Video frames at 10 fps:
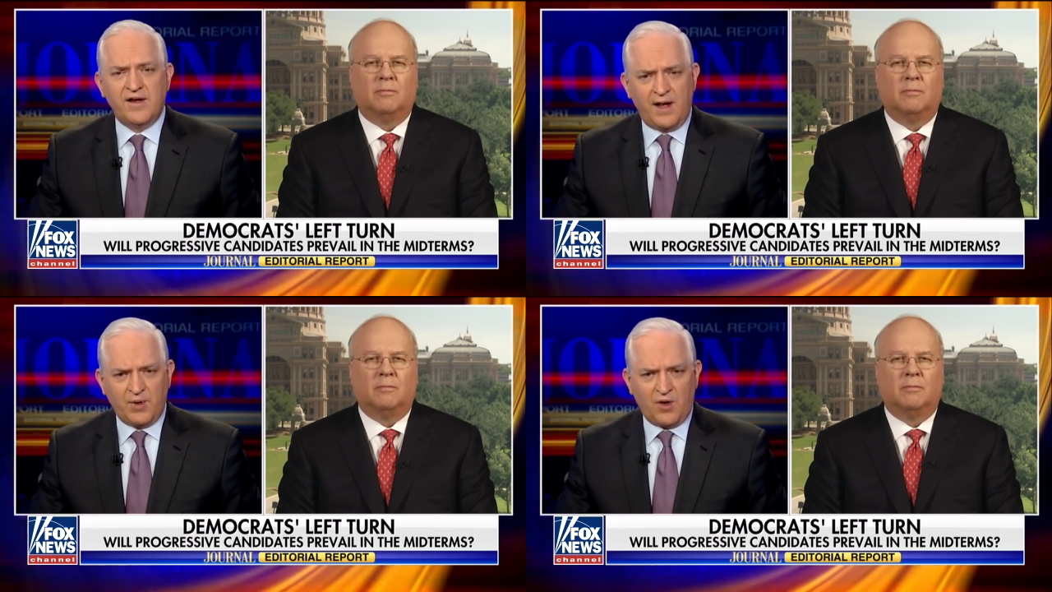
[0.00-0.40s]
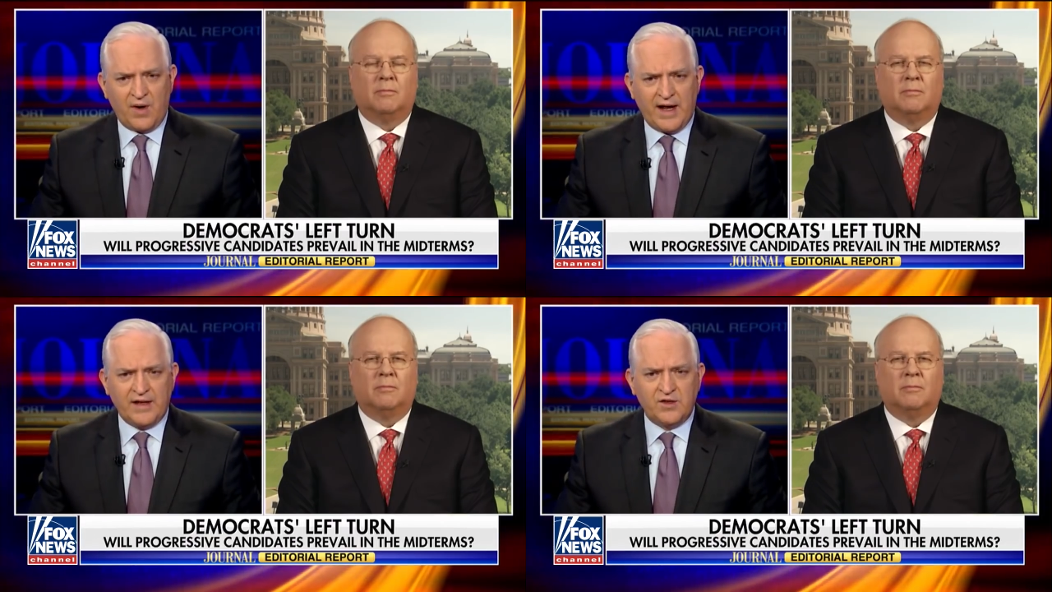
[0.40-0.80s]

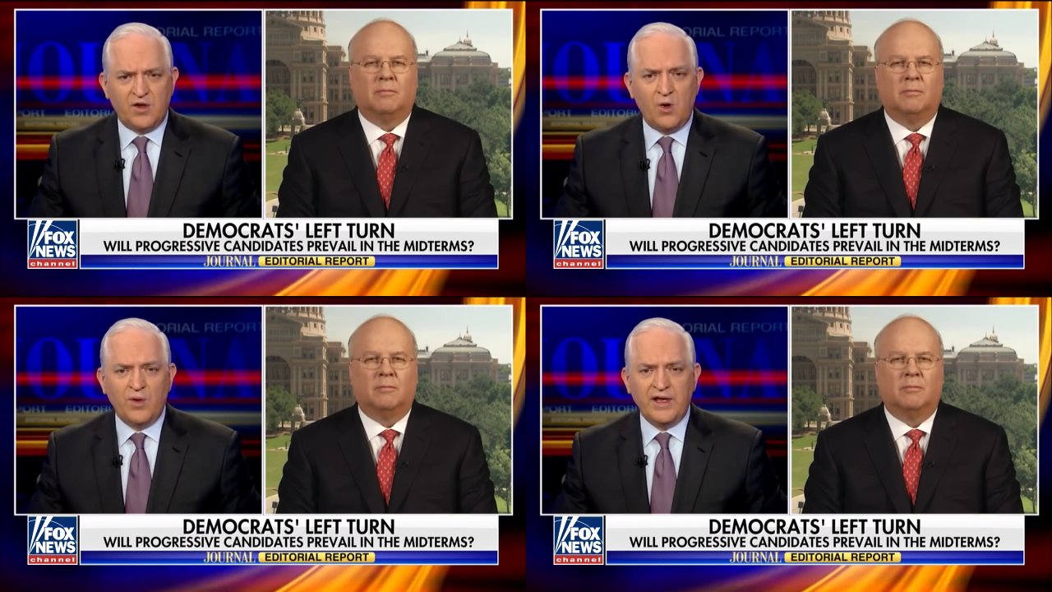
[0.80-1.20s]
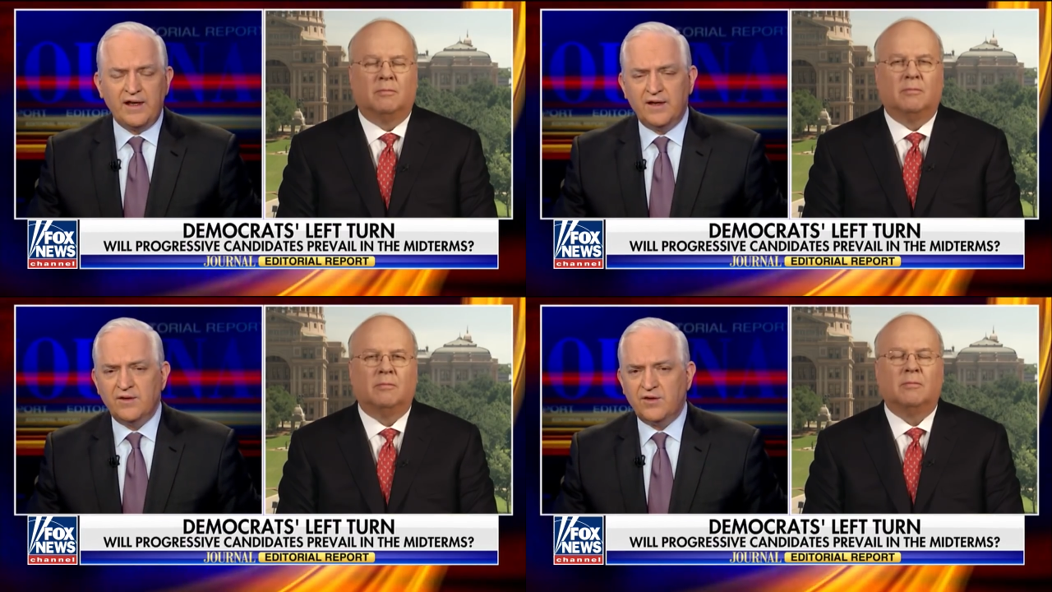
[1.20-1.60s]
Speaker 1: Democrats
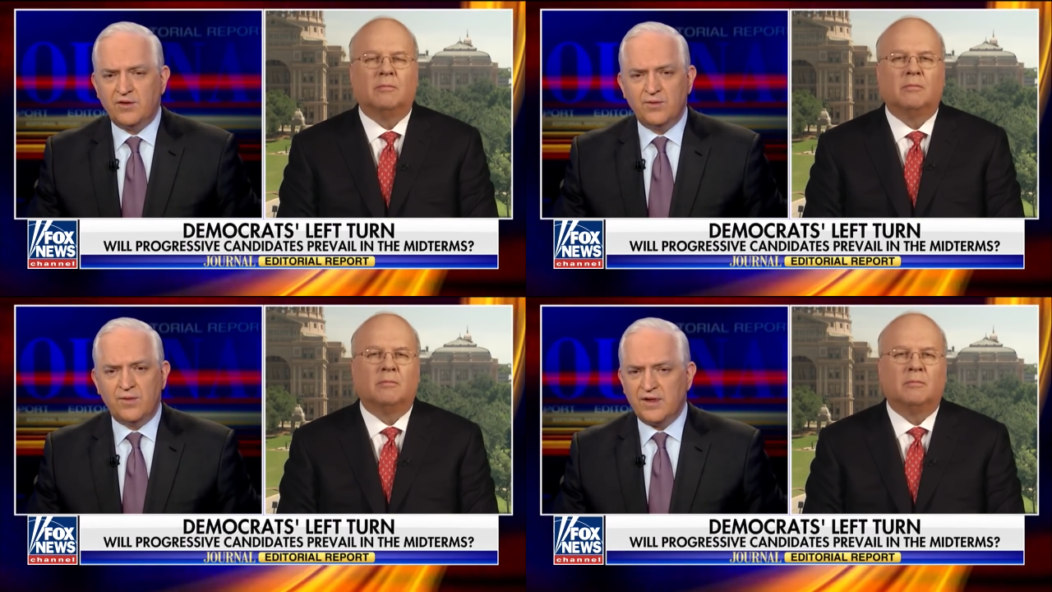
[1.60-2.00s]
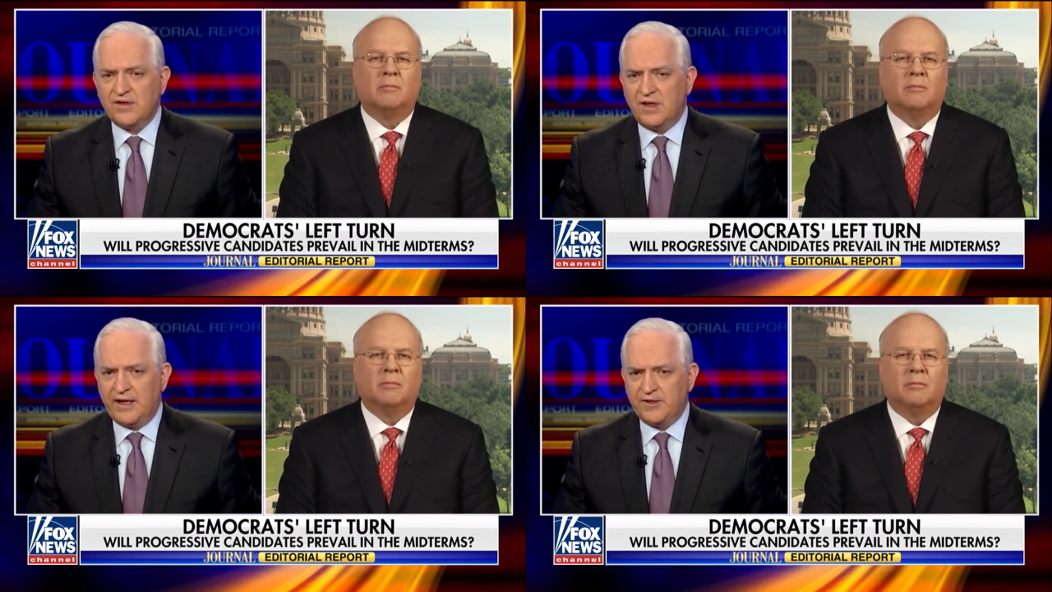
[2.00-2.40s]
going into
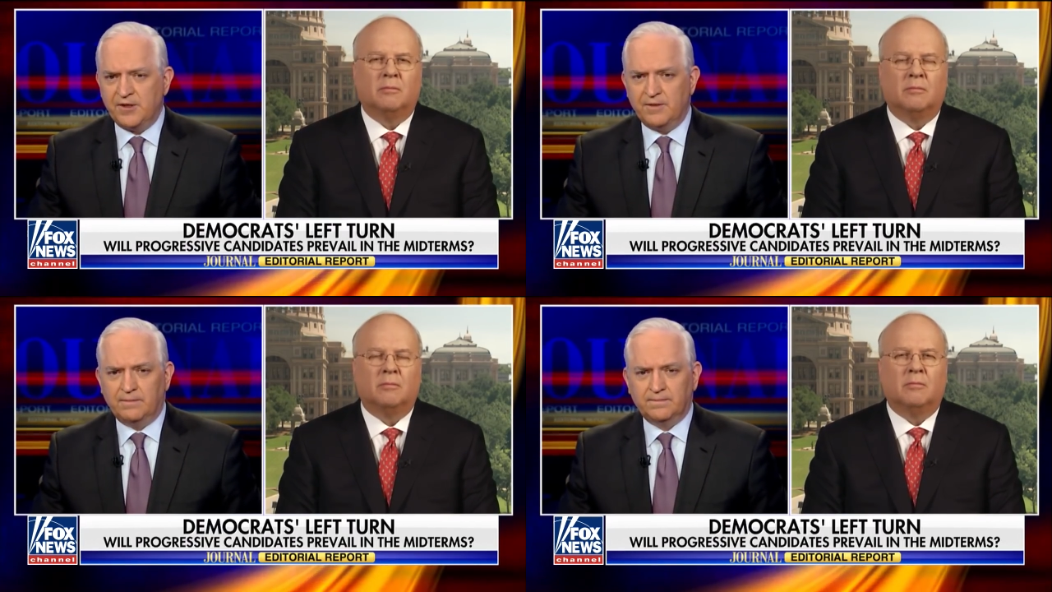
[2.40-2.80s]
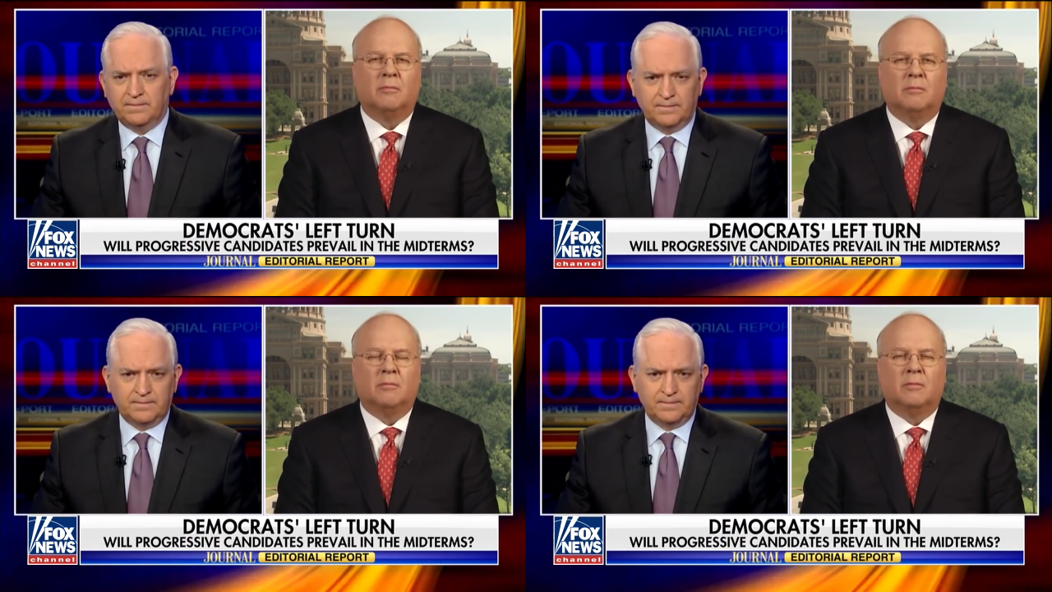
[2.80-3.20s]
this election?
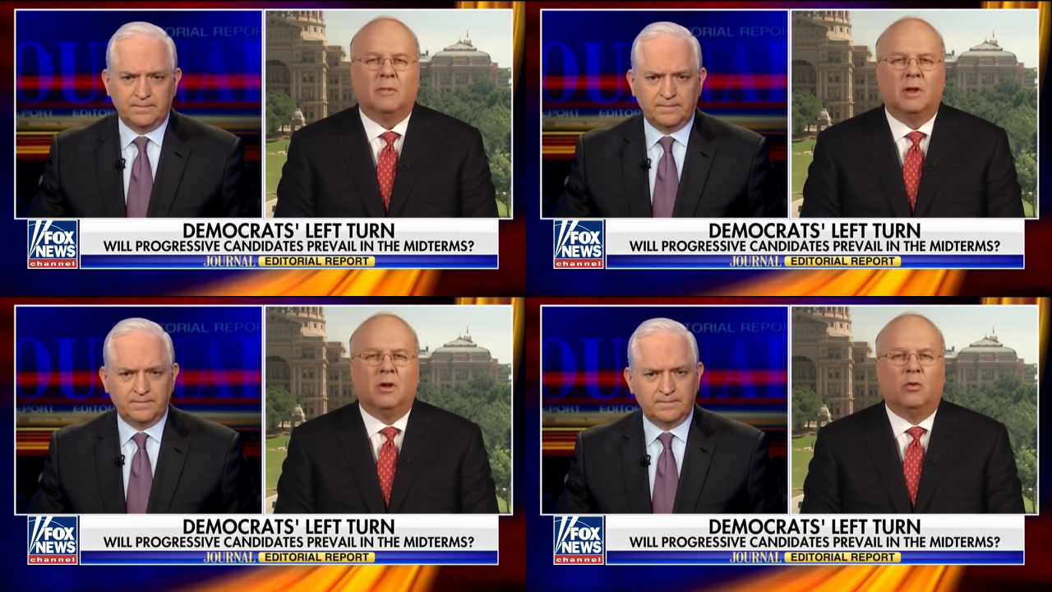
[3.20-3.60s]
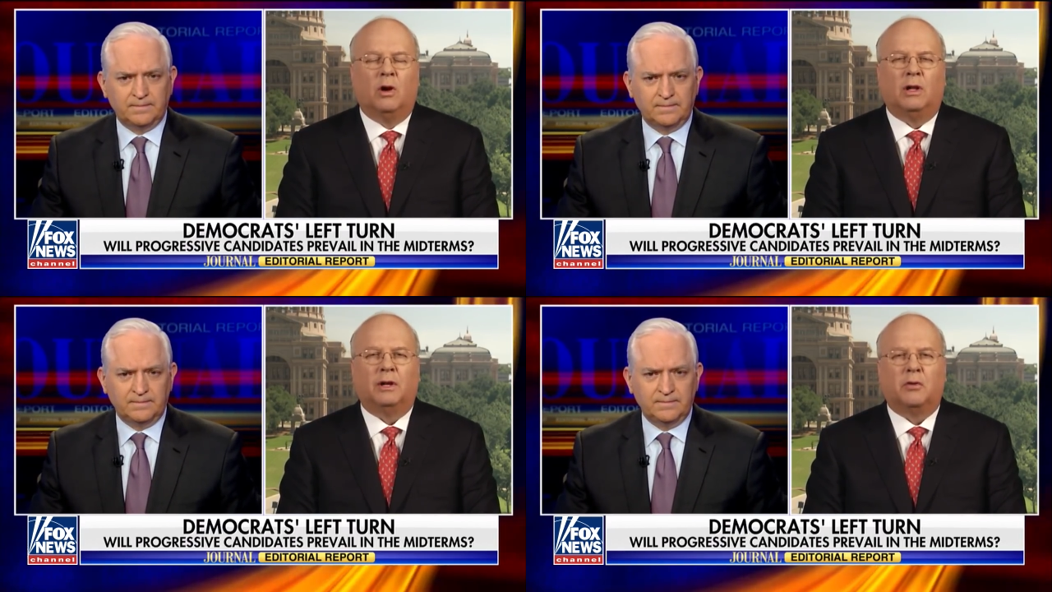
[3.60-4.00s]

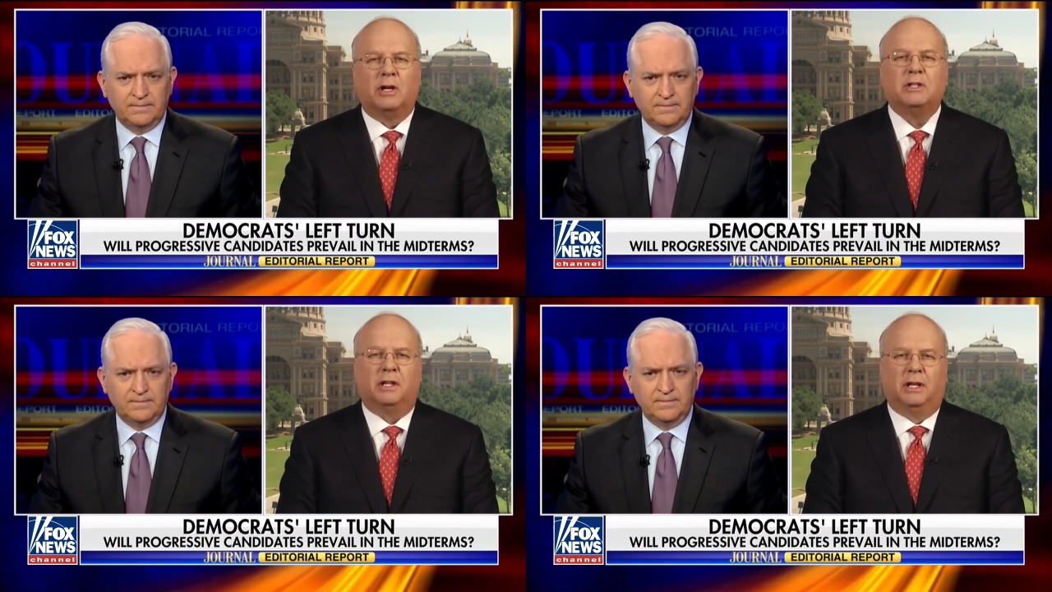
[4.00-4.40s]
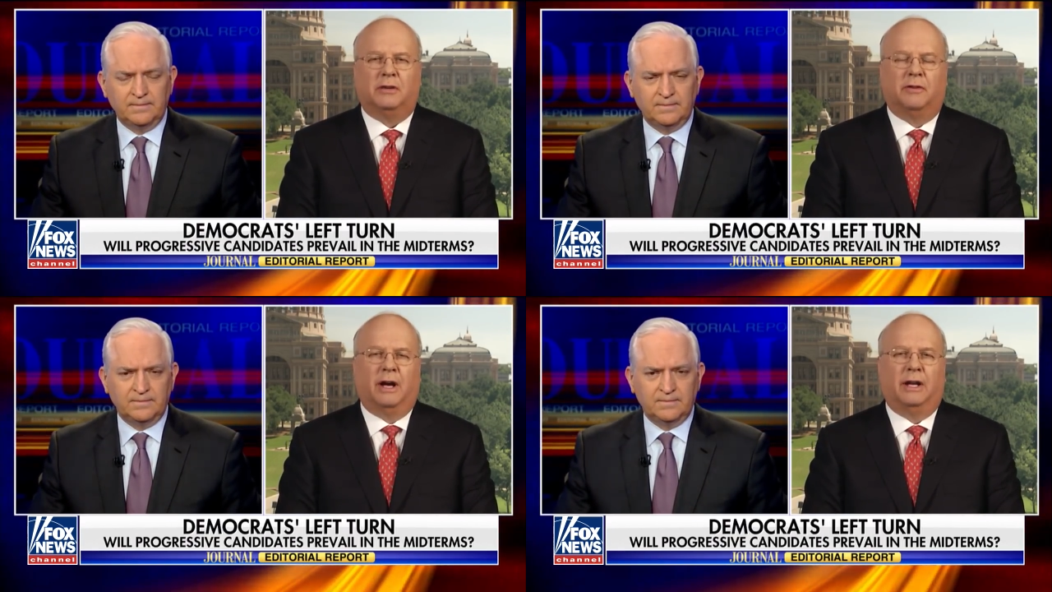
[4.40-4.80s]
Well,
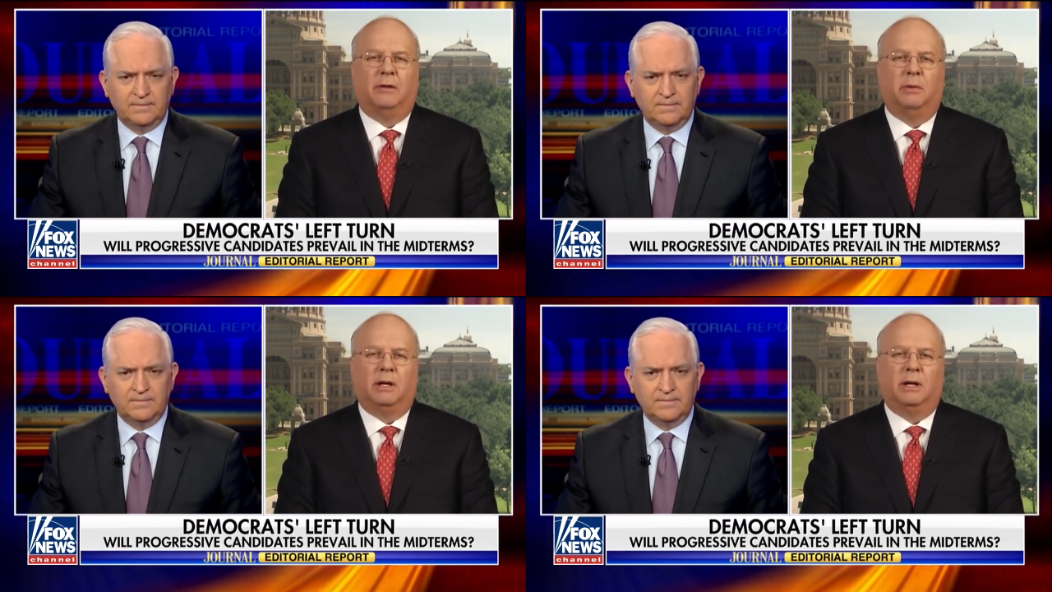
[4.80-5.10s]
Speaker 2: increasingly divided